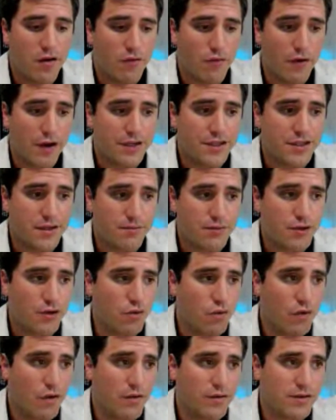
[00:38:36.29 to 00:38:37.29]
Rick Simpson
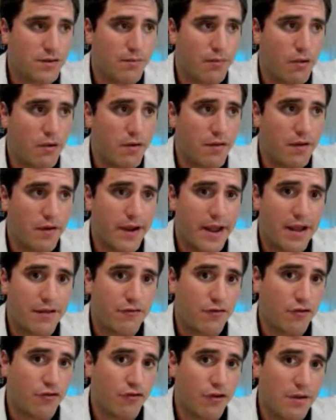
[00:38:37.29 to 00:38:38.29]
oil as a part of their
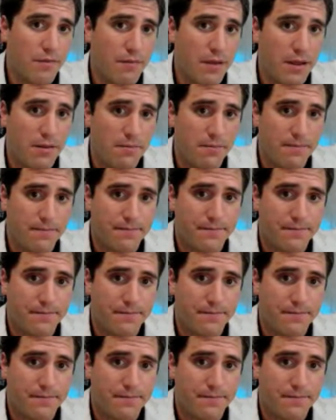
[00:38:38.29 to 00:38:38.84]
cancer treatment